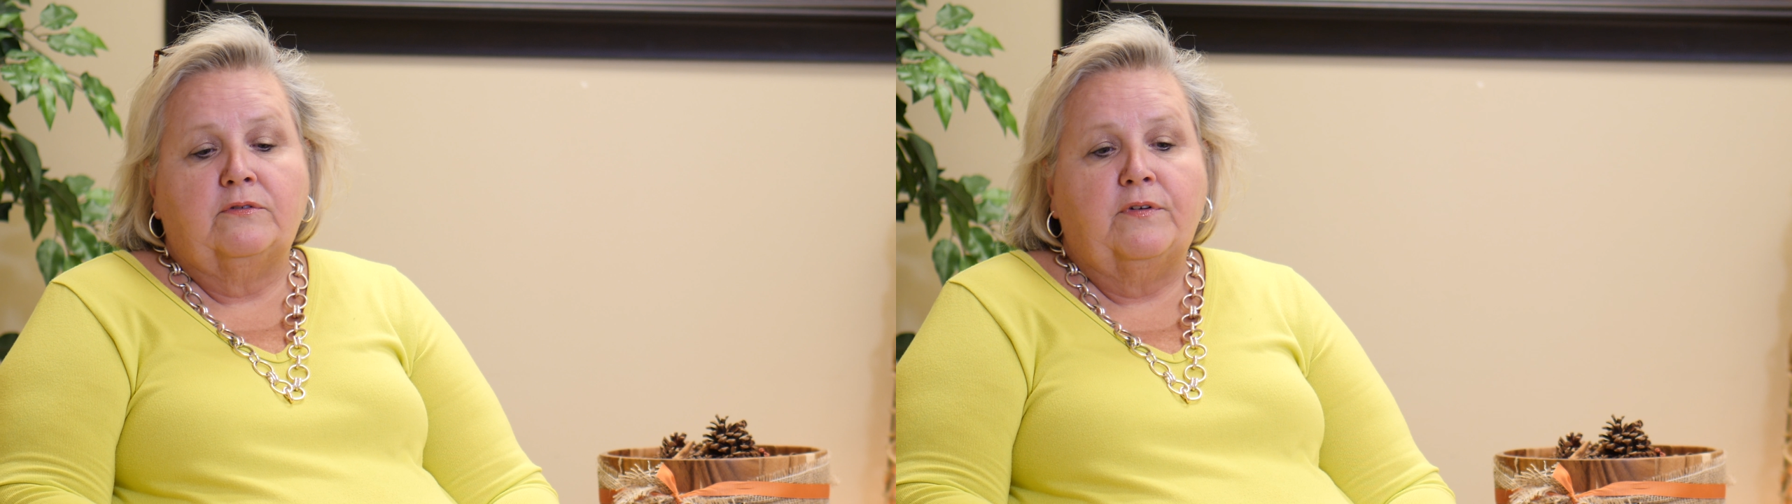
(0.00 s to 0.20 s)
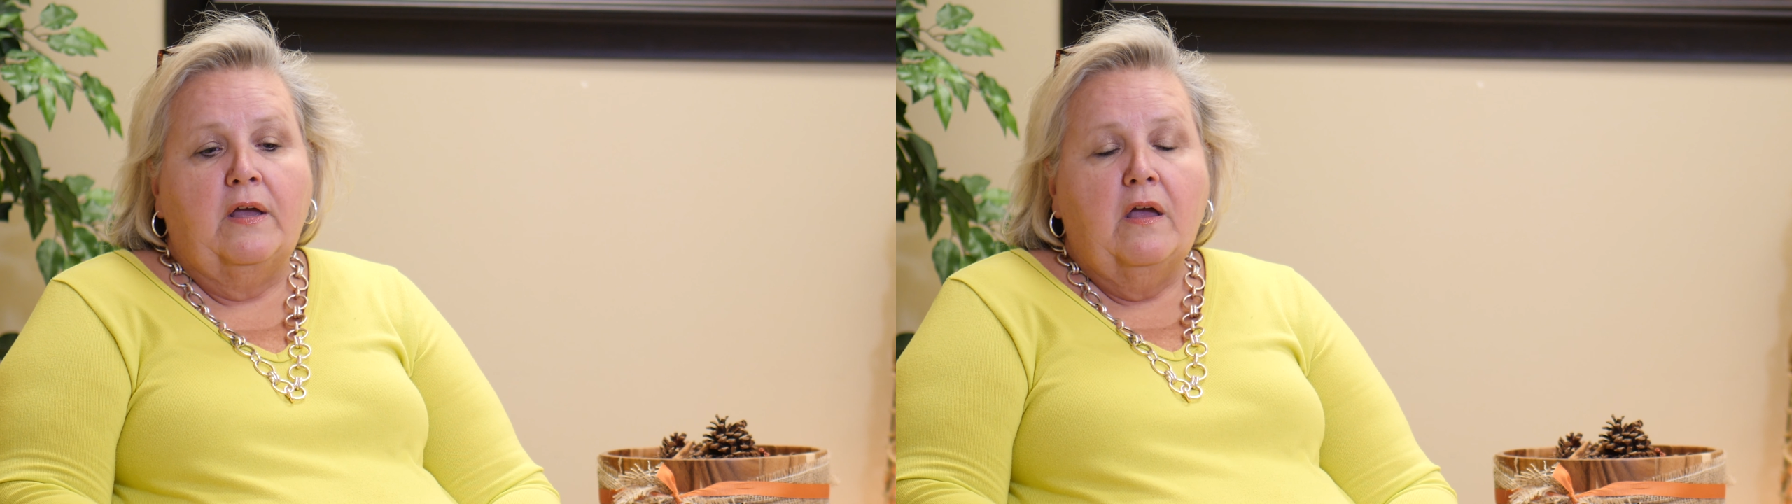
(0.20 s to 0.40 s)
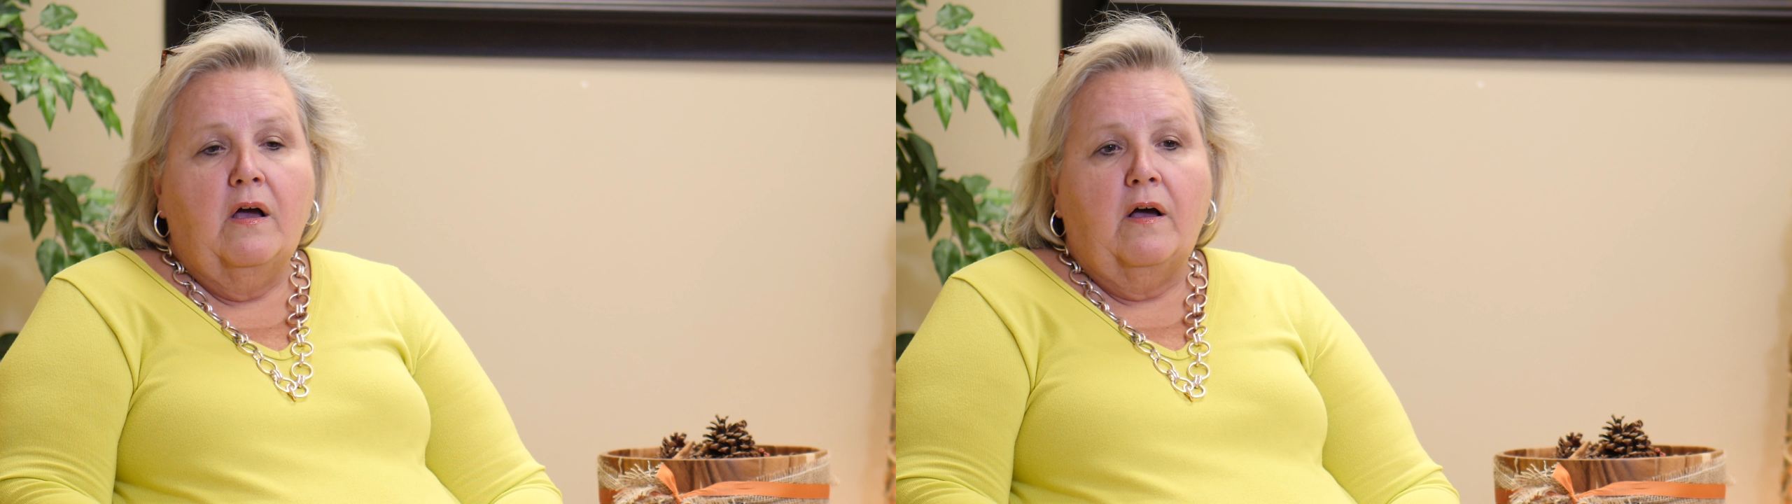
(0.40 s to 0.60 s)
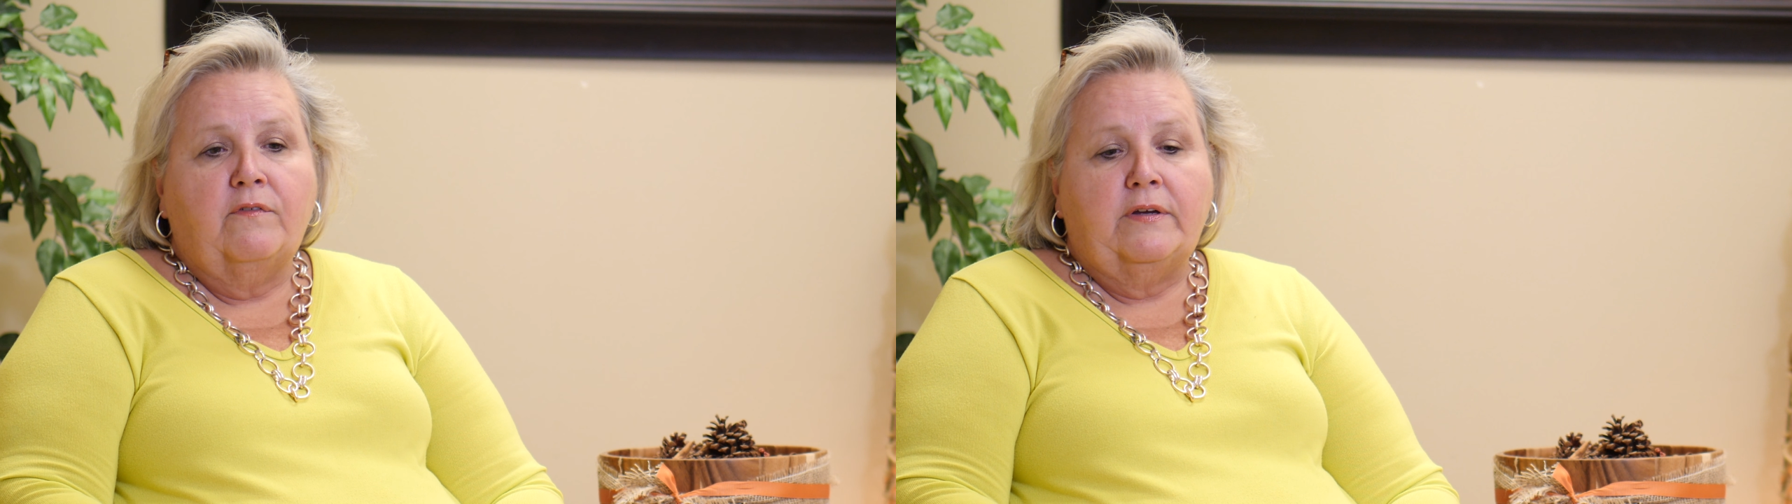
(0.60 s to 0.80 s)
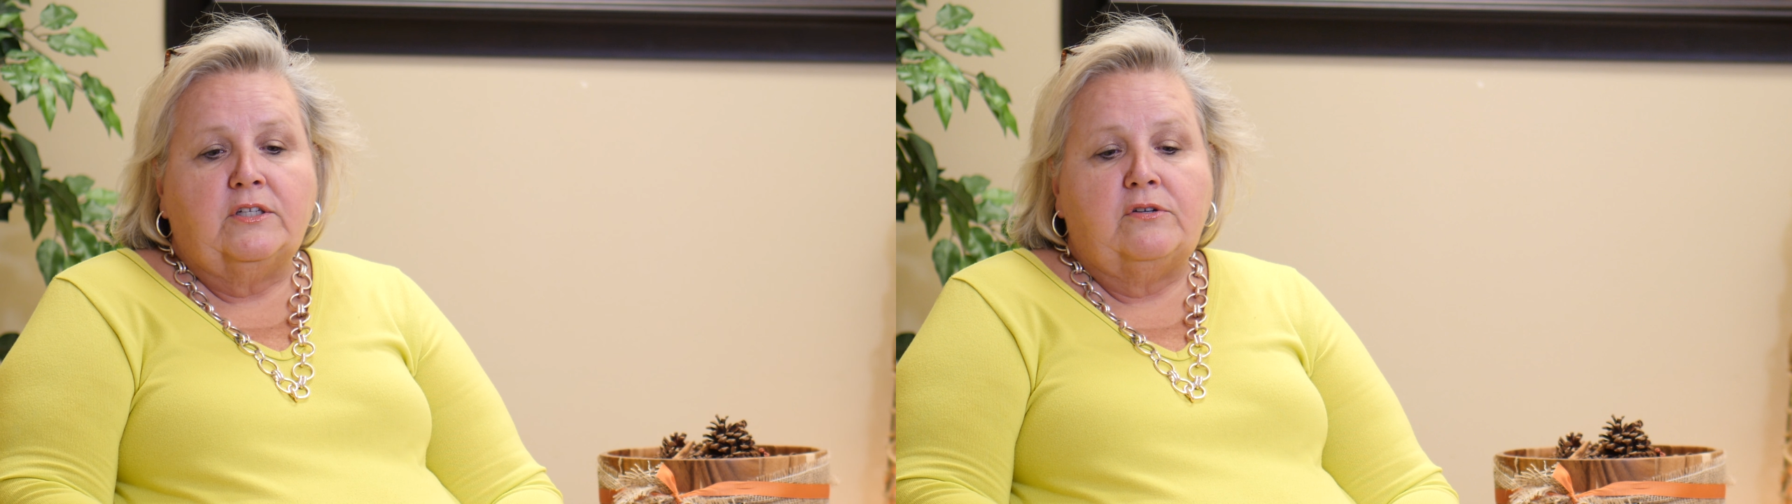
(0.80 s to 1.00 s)
of
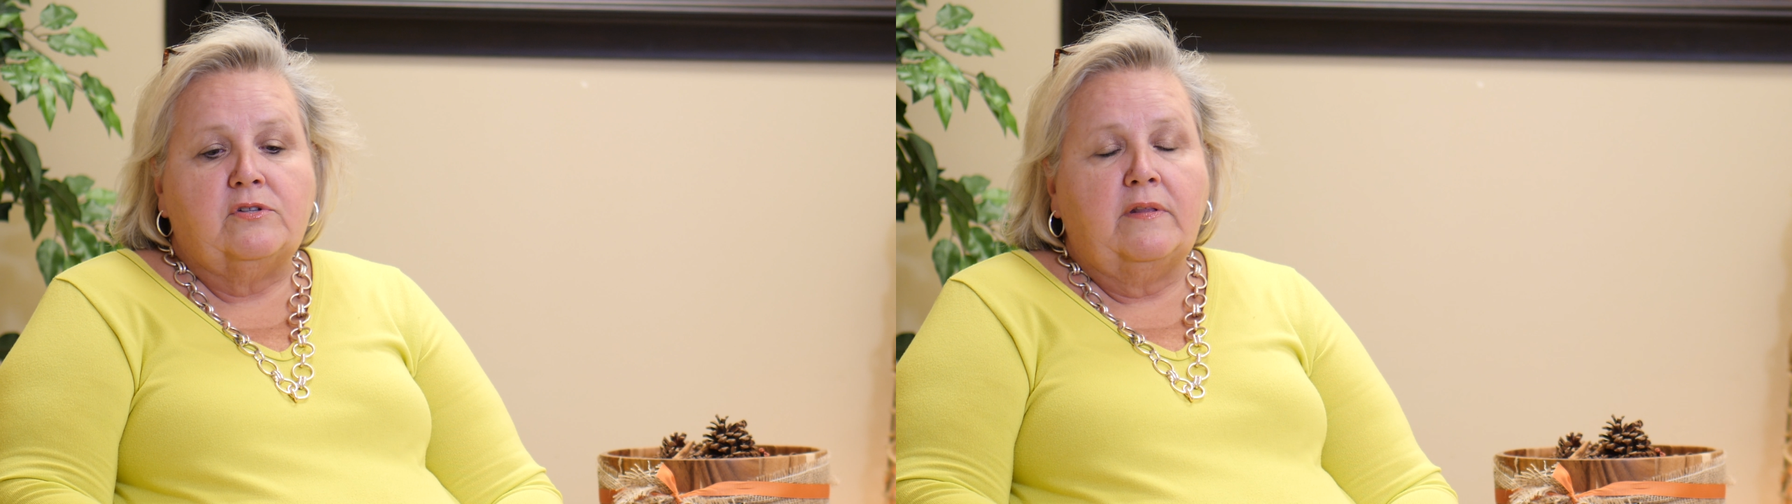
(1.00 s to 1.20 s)
issues.